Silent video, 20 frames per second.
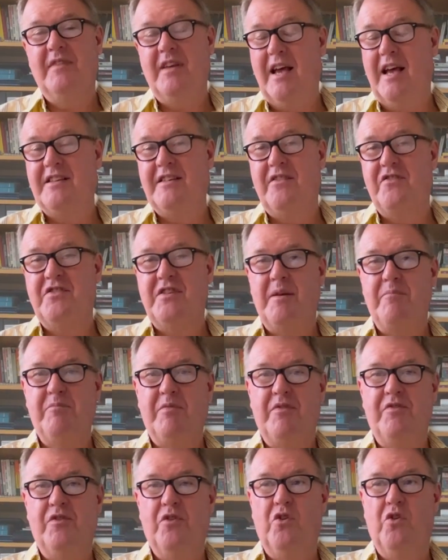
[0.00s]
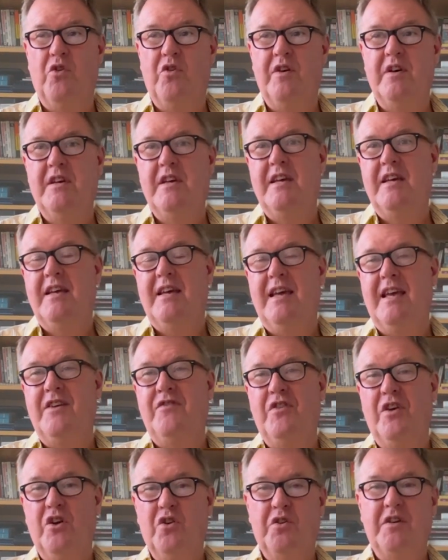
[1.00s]
As I've said before, if
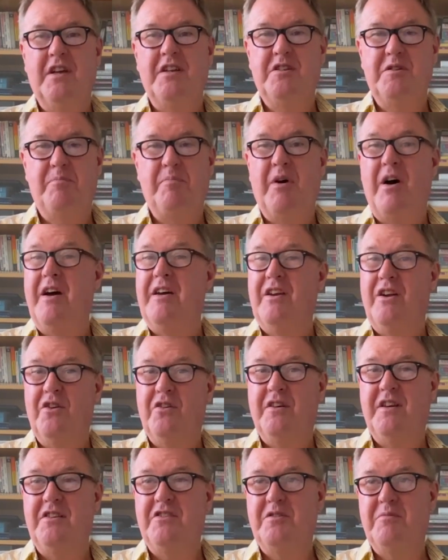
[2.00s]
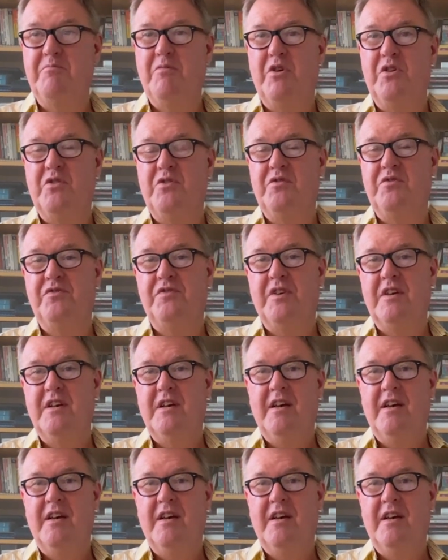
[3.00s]
you're looking to buy, you're looking to move,